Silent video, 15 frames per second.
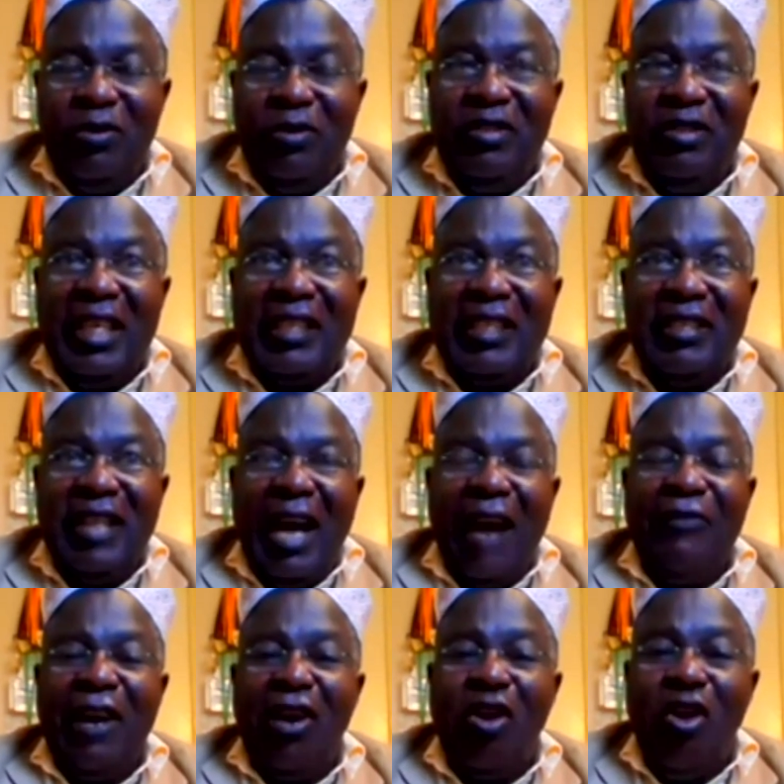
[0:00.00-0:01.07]
just have a
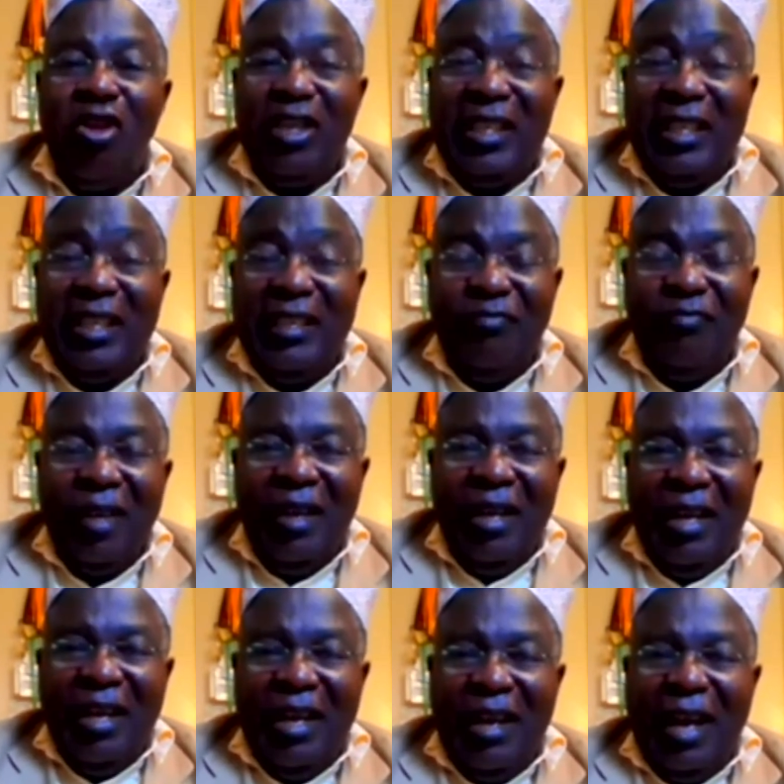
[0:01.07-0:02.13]
code,
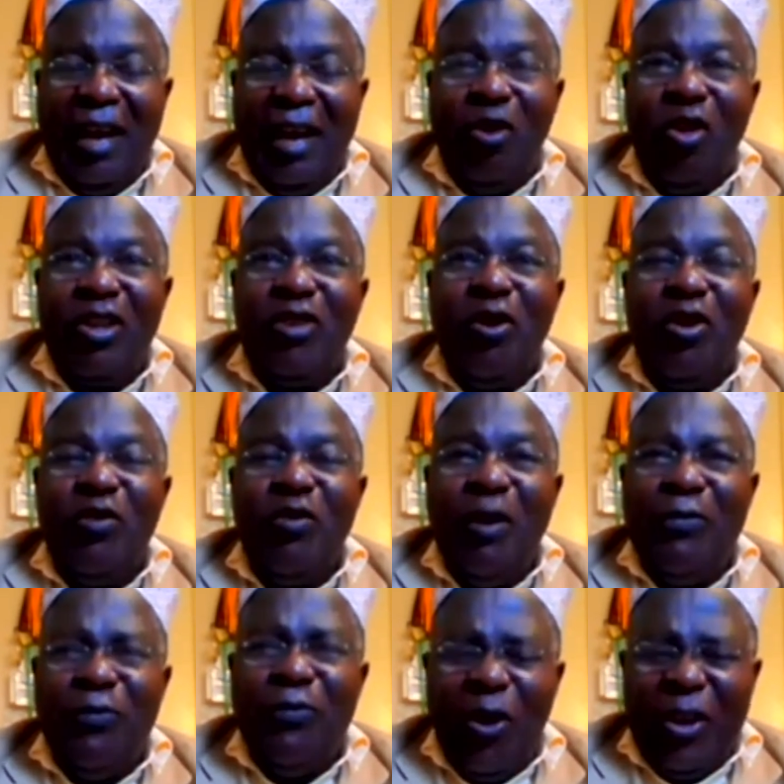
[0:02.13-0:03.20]
a code on your
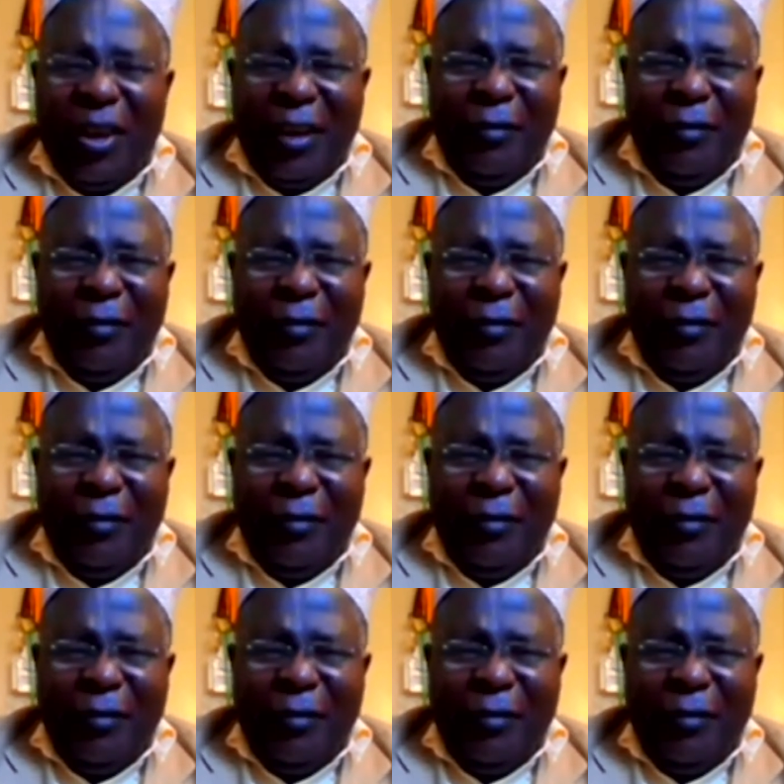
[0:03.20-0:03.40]
phone.